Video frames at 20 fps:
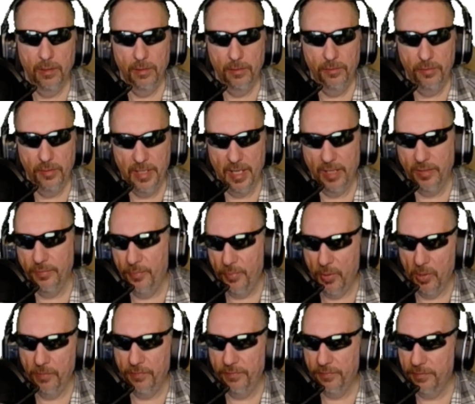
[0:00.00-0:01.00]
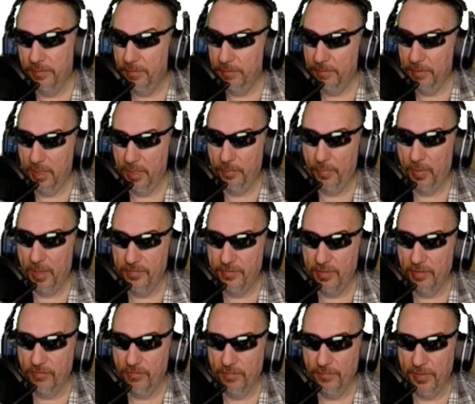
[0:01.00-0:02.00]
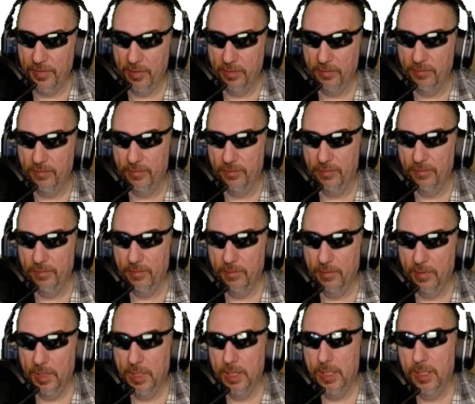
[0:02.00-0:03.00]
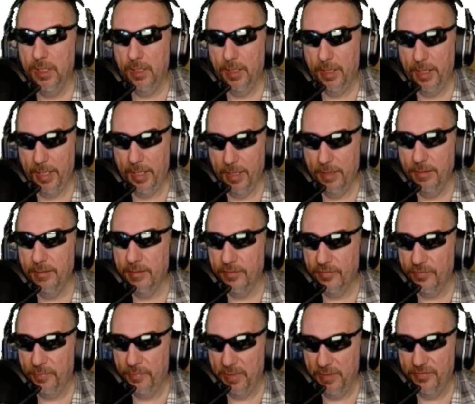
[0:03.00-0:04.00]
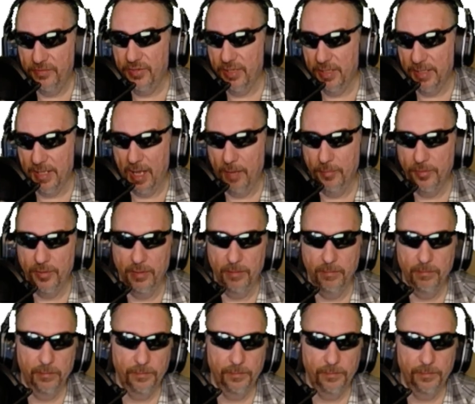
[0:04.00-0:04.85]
to get both uh, PlayStation VR 2 and this PC adapter.